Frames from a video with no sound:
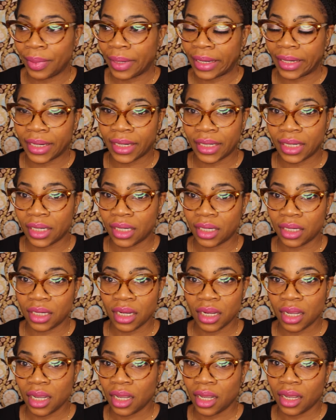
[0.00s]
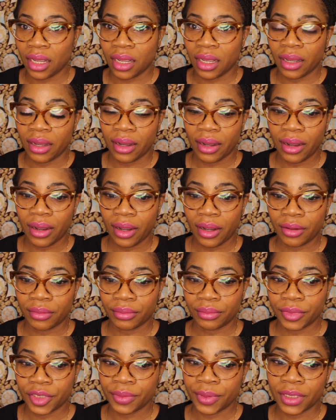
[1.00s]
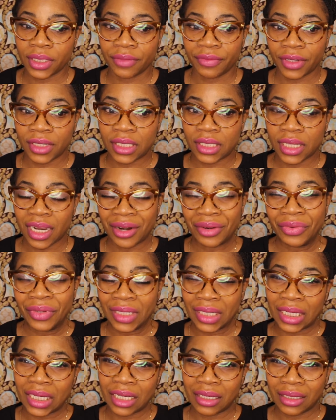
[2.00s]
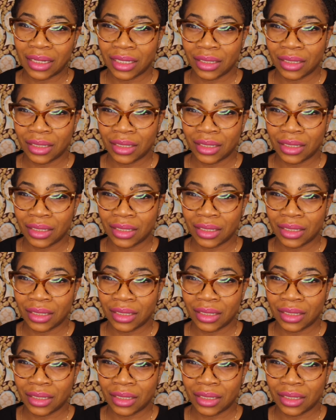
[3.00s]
plan any specific style really.